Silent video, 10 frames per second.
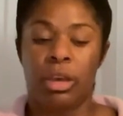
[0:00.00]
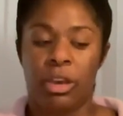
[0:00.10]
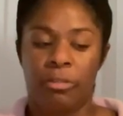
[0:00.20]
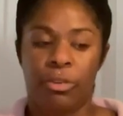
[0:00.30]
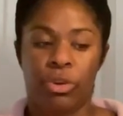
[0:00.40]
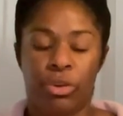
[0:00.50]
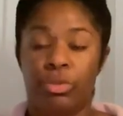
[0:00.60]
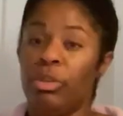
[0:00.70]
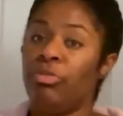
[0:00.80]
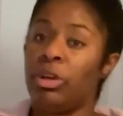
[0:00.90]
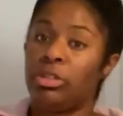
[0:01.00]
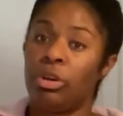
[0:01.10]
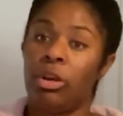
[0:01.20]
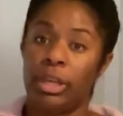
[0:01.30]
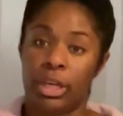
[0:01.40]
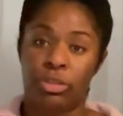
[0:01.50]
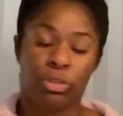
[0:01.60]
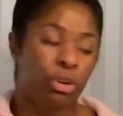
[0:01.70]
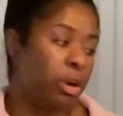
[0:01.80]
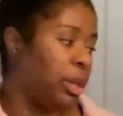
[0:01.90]
if you're using fresh garlic is
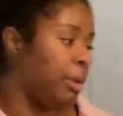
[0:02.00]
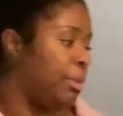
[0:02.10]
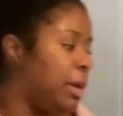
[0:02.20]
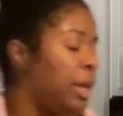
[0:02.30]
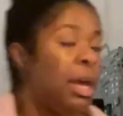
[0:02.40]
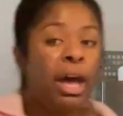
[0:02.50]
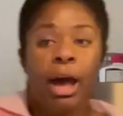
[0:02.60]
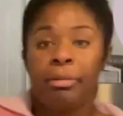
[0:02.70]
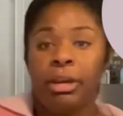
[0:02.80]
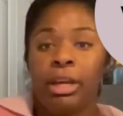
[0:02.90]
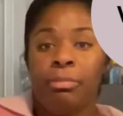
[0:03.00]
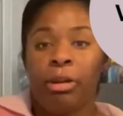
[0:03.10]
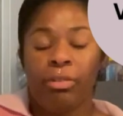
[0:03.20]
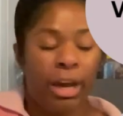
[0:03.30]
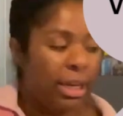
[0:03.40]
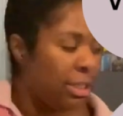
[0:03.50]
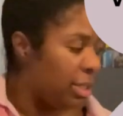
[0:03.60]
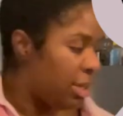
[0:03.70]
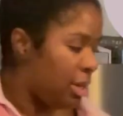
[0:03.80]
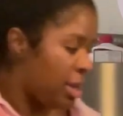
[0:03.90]
your garlic. But I'm going to get my rice.